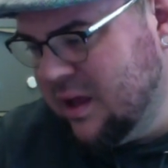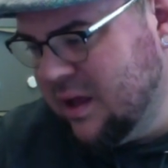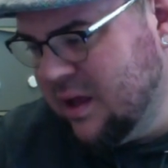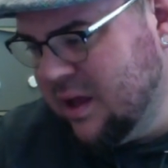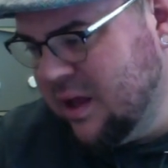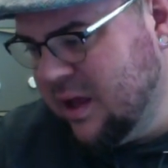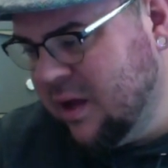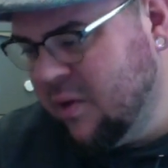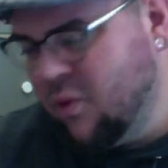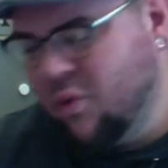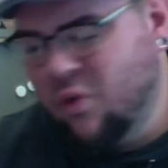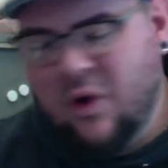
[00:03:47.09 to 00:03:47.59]

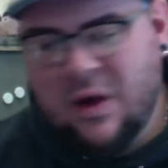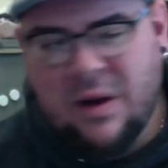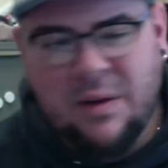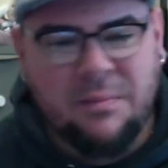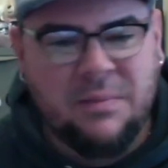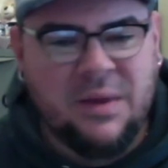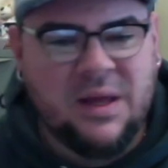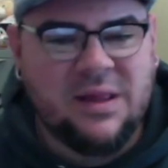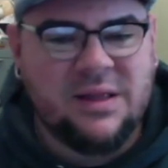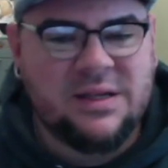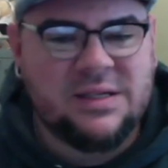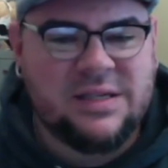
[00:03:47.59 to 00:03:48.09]
it wouldn't
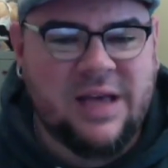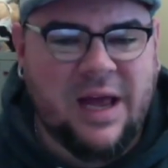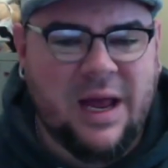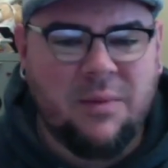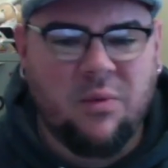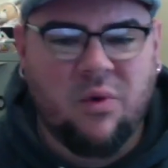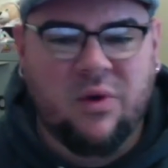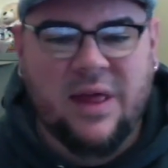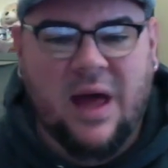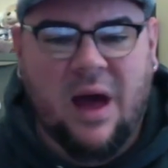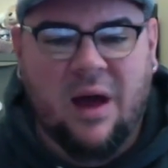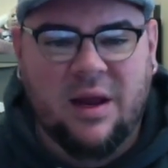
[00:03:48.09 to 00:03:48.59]
be the same
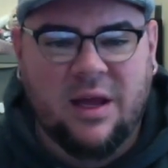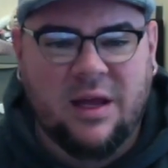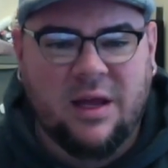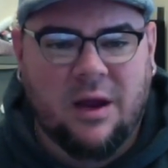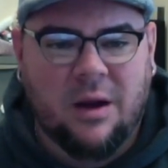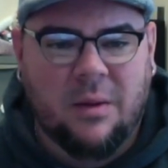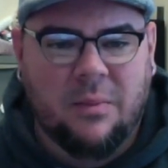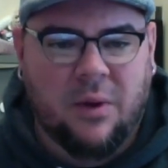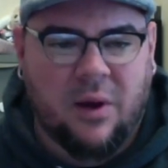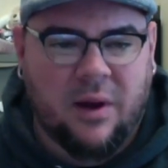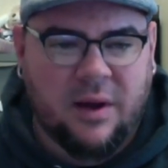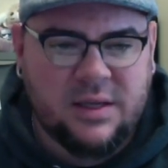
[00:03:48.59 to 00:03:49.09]
without a
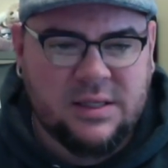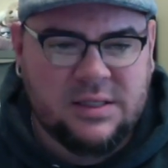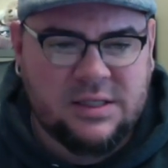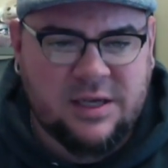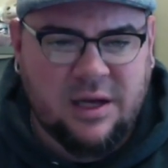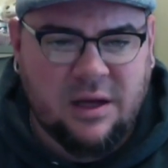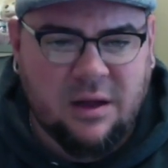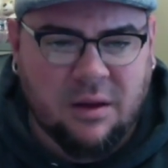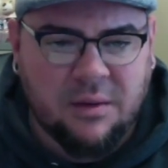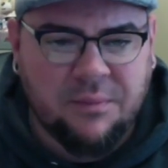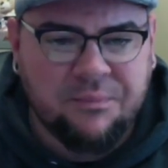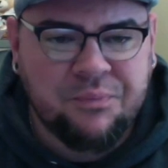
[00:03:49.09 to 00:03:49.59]
yearbook
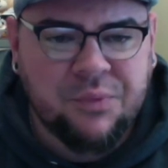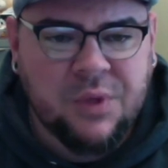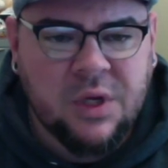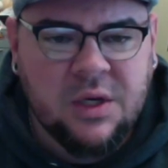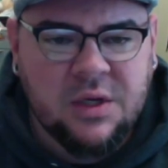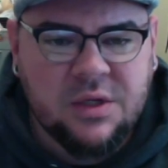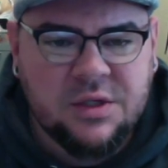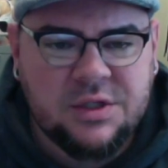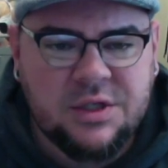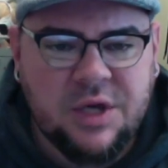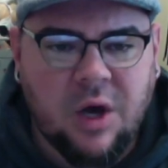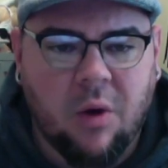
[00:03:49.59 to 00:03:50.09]
still.
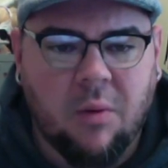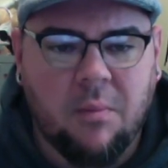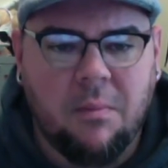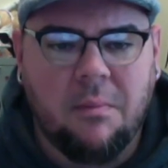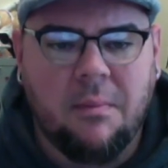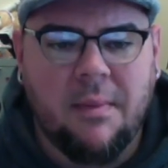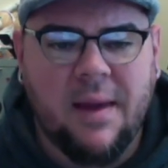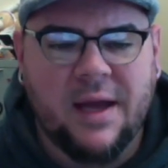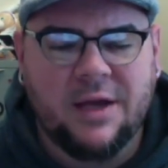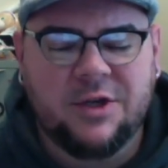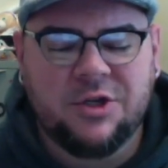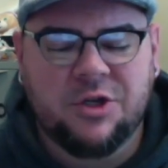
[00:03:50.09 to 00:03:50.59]
So
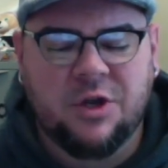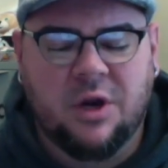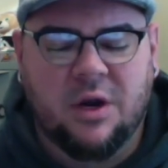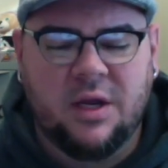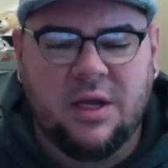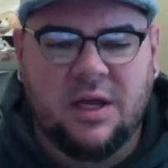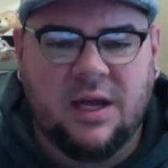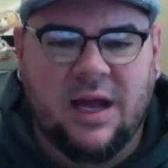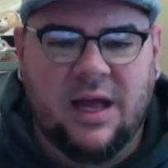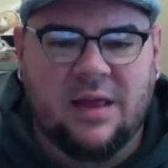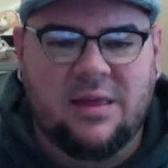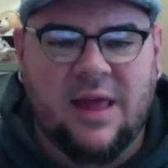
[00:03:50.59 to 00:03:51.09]
make sure
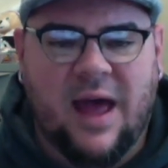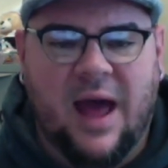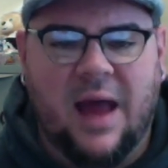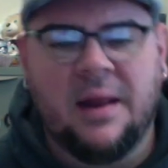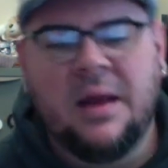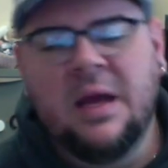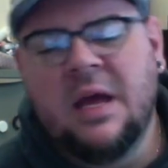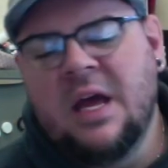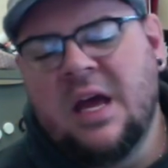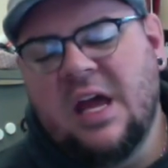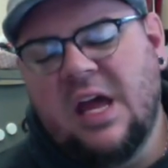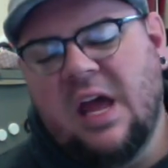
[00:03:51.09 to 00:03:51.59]
you get that.
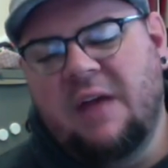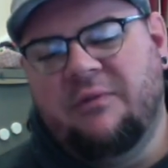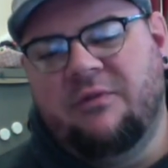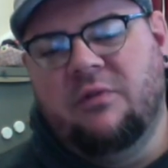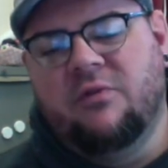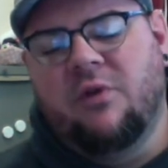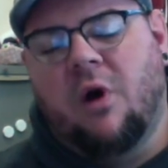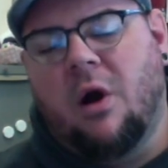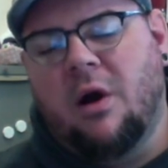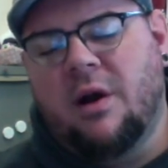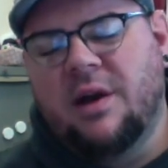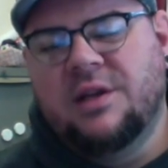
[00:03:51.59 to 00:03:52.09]
If
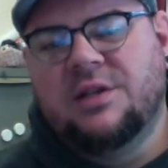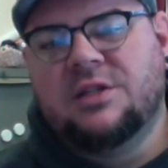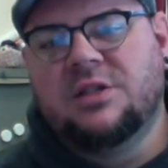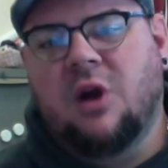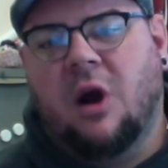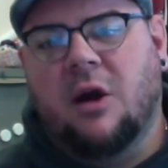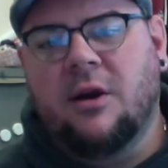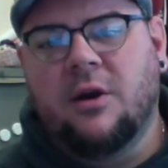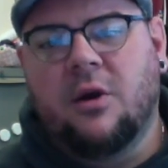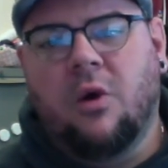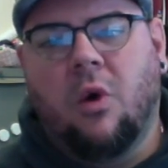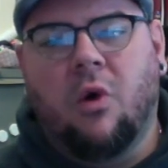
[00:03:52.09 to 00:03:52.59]
you've already
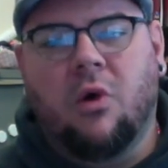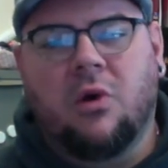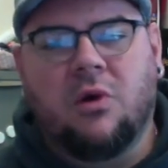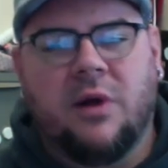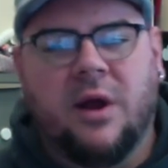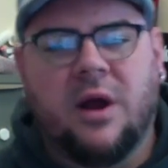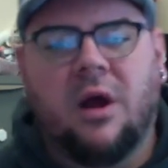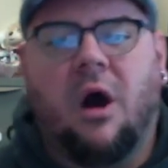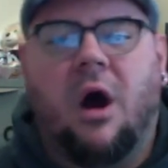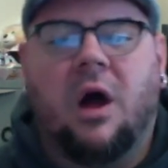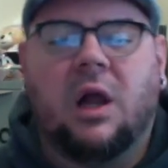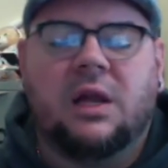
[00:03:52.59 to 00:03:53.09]
started
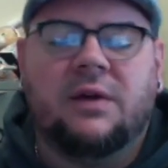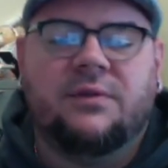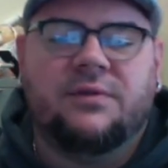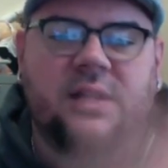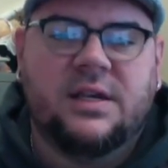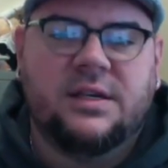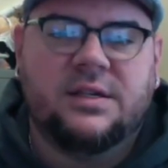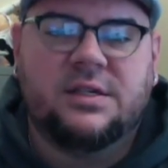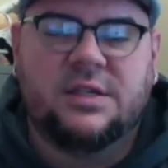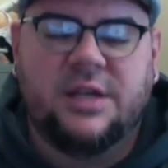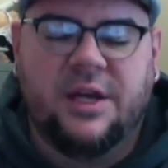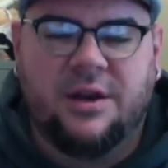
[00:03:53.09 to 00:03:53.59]
ordering all of
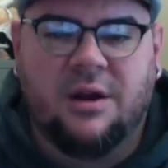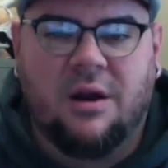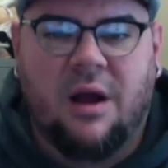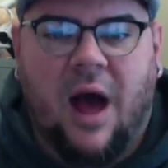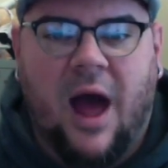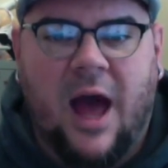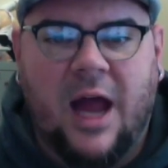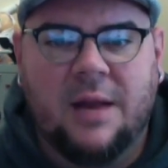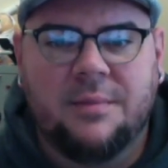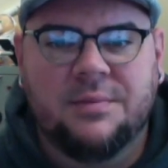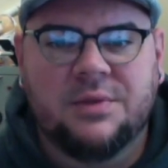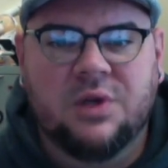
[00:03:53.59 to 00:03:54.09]
these senior
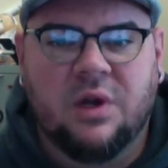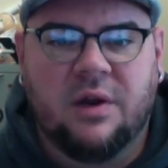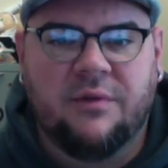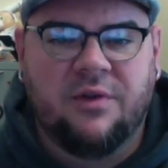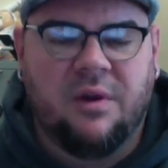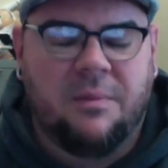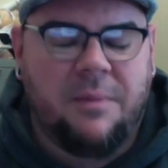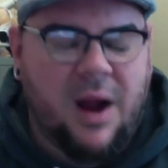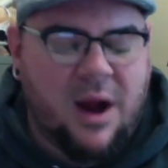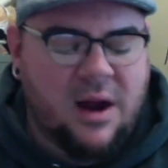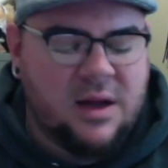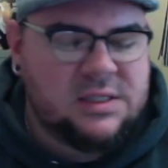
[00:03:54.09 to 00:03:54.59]
items, or if
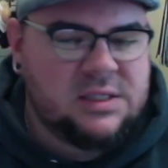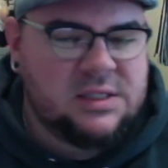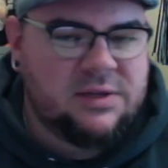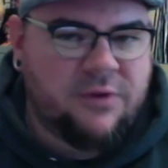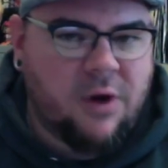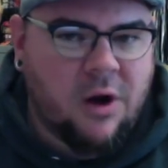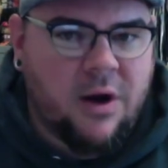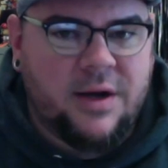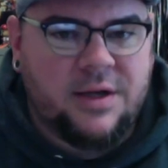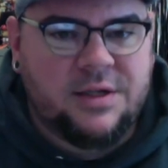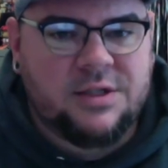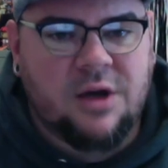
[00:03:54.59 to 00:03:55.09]
your parents have
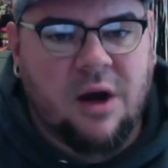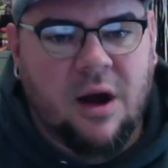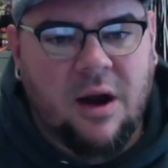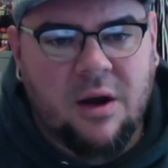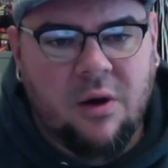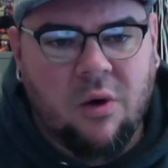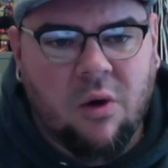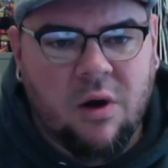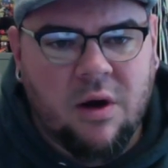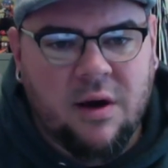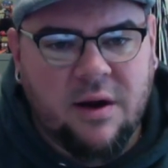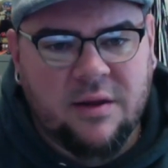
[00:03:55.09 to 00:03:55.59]
already started
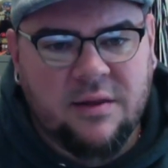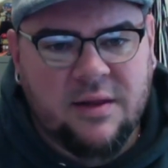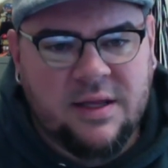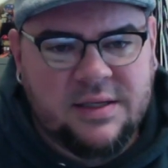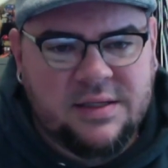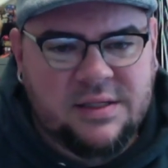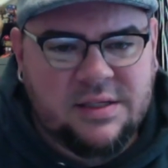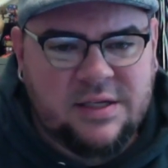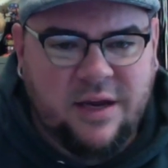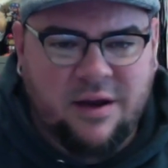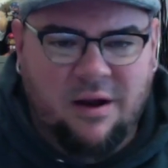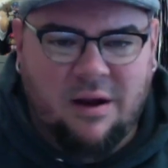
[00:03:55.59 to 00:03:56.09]
ordering these
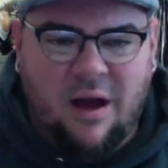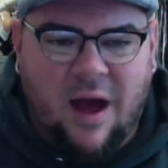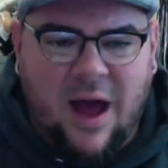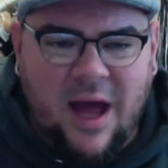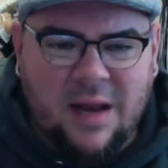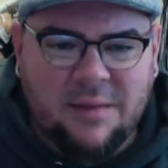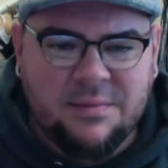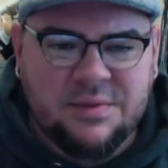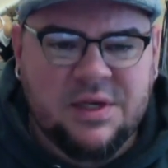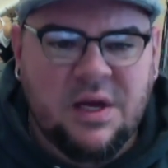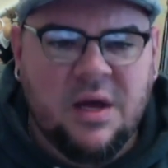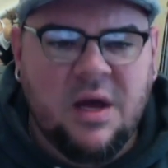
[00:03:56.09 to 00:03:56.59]
senior
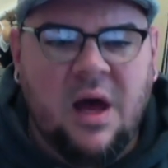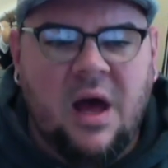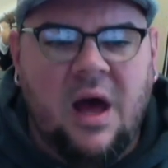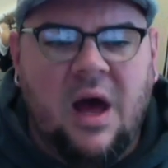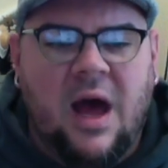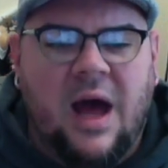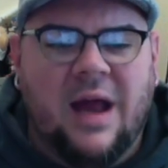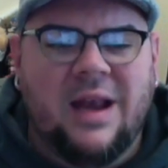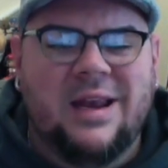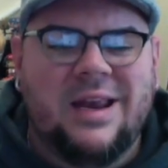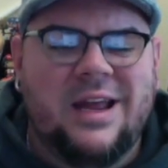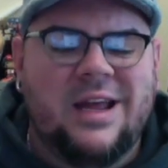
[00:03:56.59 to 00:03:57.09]
items,
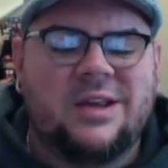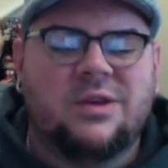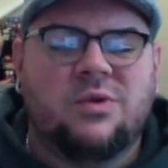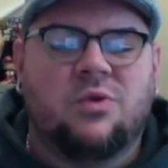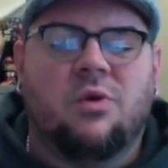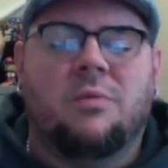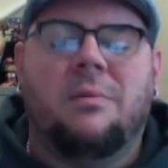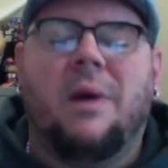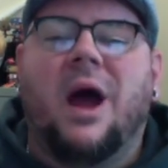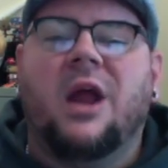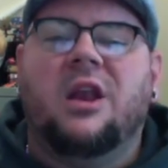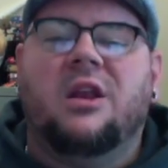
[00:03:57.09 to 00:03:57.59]
I need to
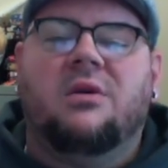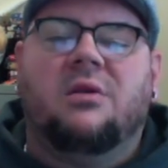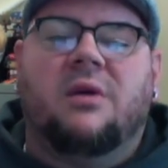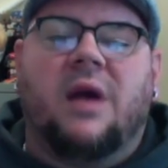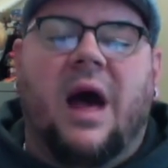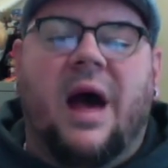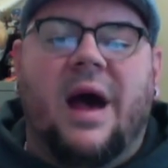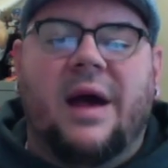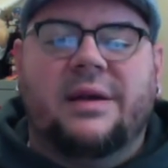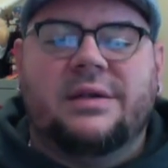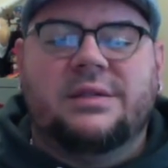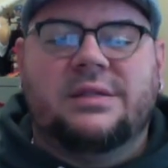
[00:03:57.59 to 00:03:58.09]
remind you
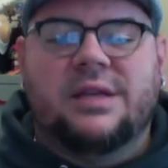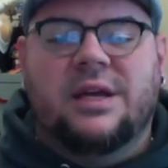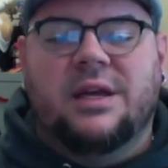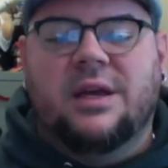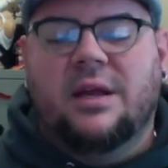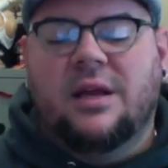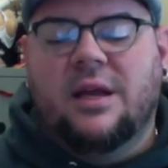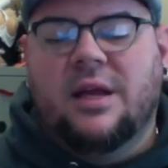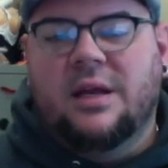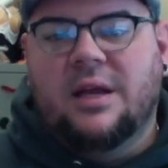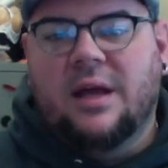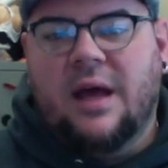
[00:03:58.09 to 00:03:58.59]
guys that you
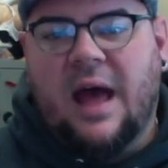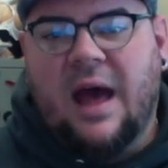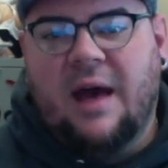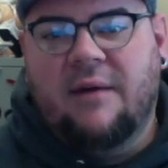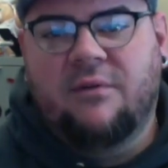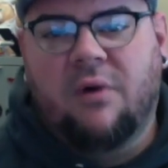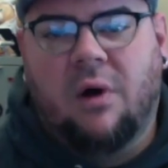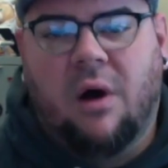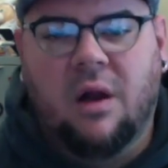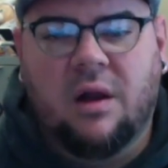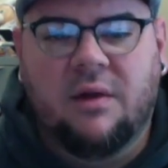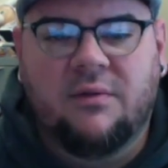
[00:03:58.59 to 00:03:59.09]
need to have
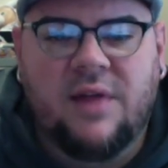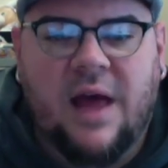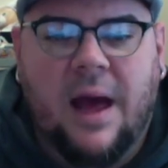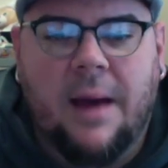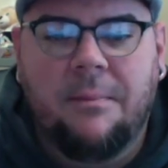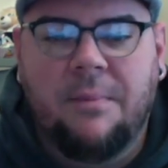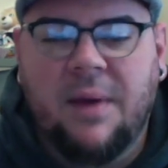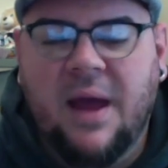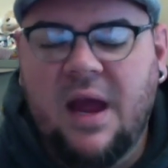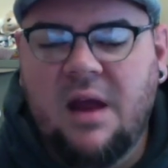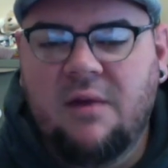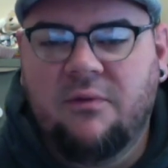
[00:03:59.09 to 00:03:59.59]
all of that
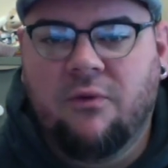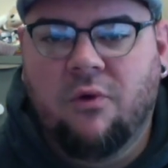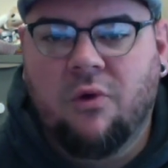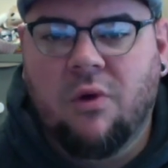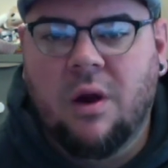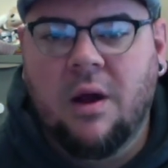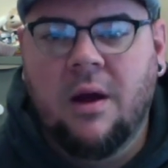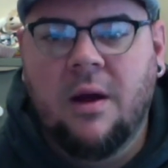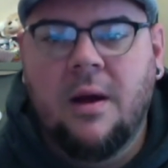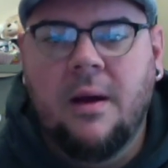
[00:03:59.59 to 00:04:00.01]
paid for